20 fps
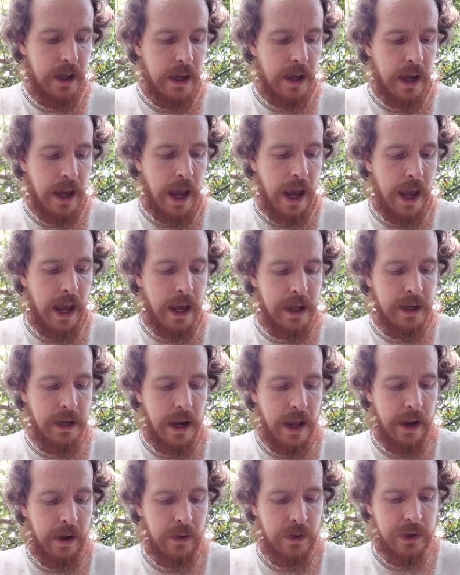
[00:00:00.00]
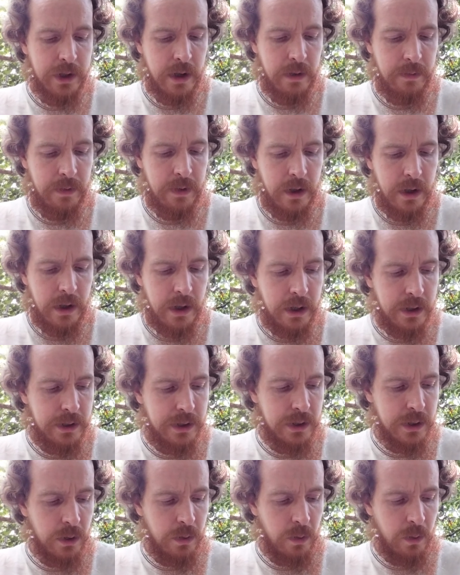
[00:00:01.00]
Hand and handkerchief
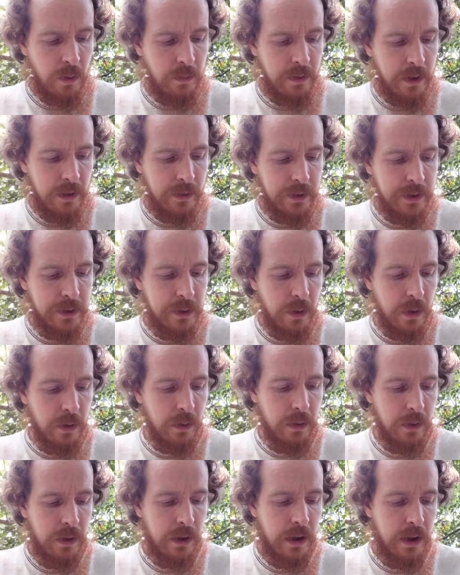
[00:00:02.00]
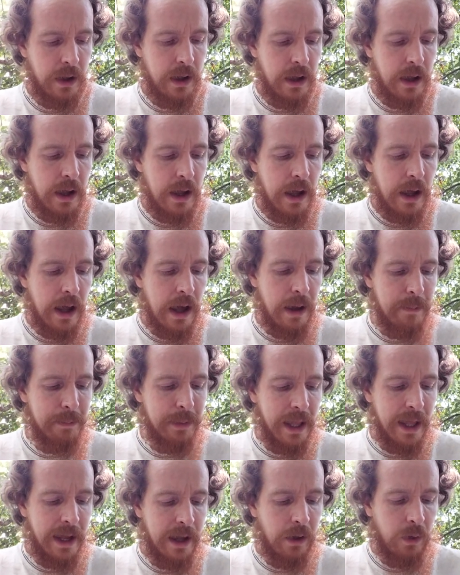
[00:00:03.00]
soon revealed the truth, and
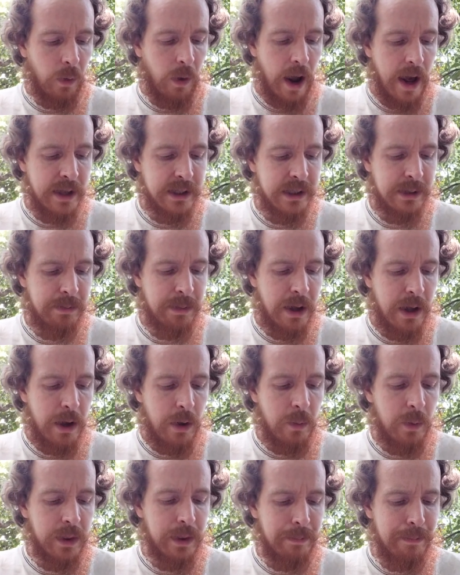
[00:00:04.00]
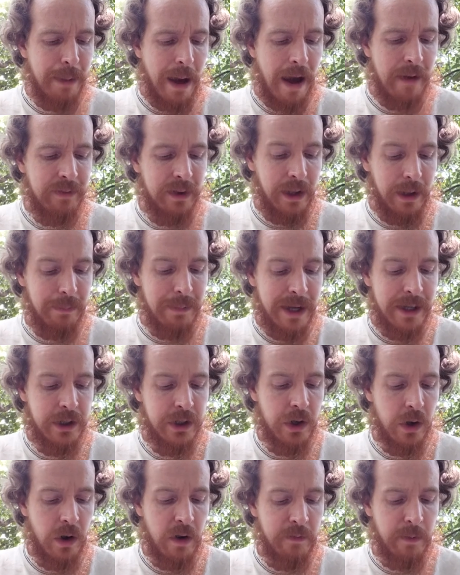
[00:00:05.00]
Blake grasped with a baffling
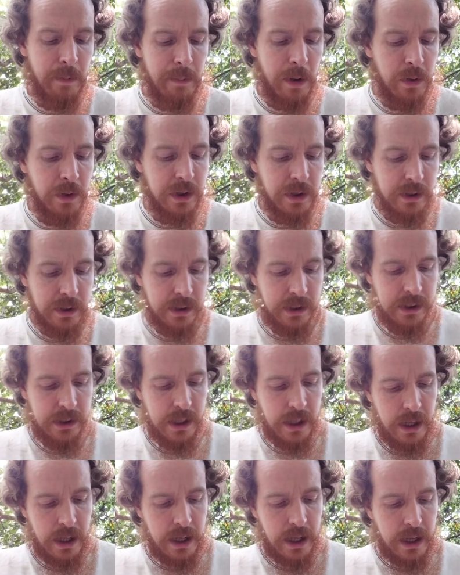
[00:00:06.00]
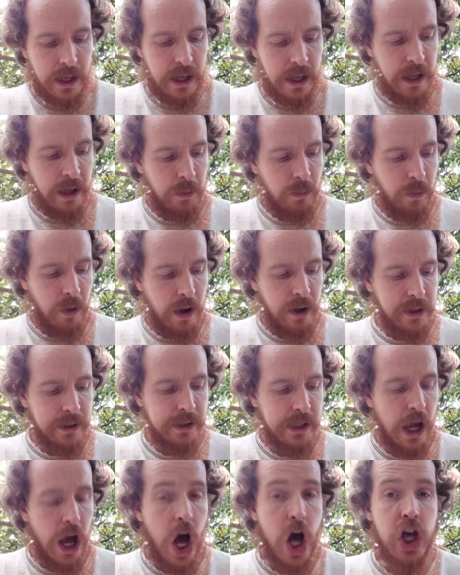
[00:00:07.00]
mixture of emotions. It was
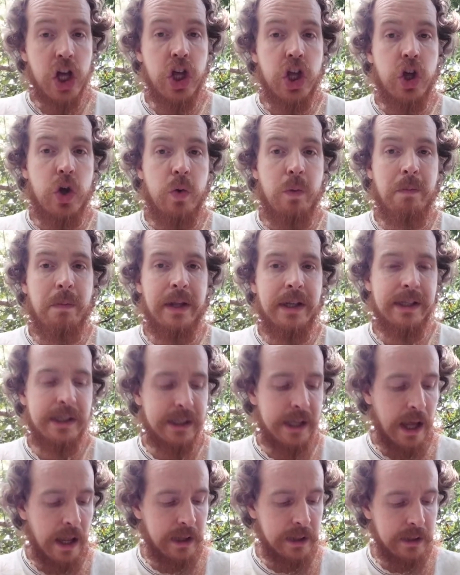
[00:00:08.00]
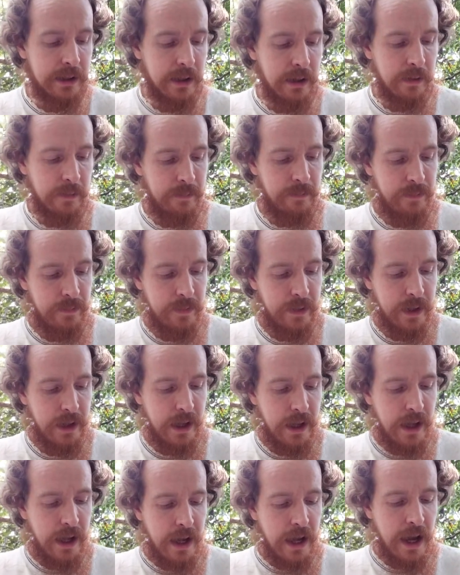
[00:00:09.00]
a human skeleton,
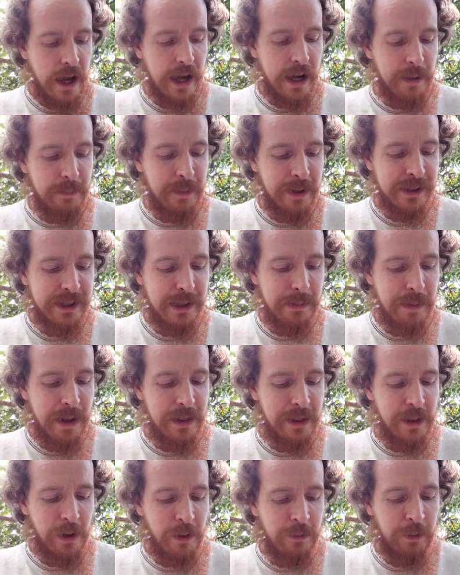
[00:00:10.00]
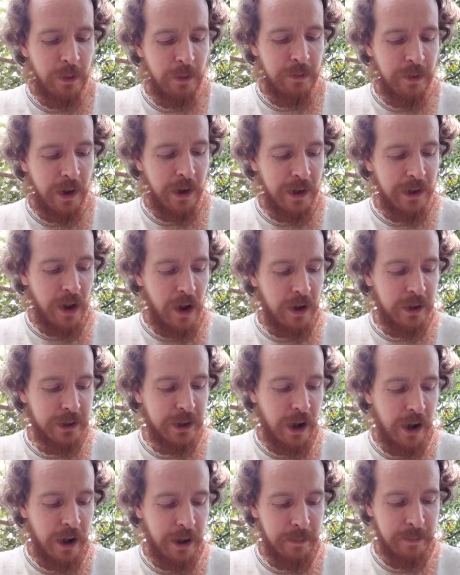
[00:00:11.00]
and it must have been there for a very long
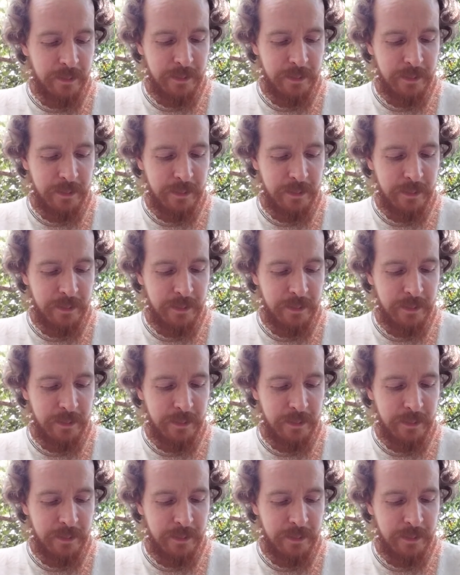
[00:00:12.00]
time.